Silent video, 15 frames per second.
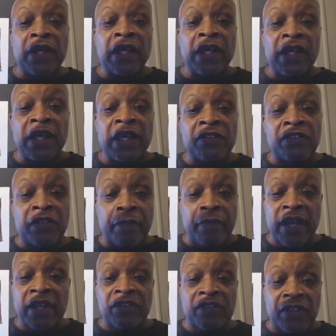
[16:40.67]
is the
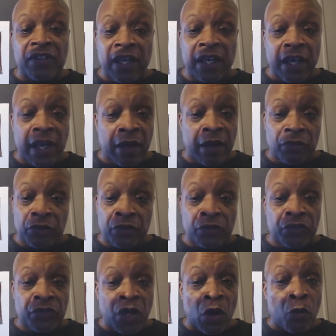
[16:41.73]
best thing ever.
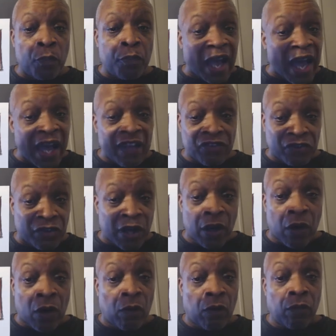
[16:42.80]
There's no
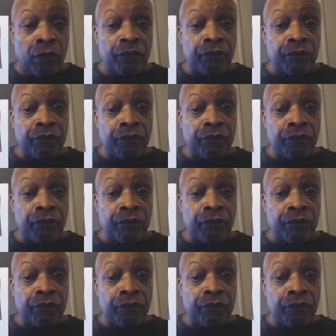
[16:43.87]
pastel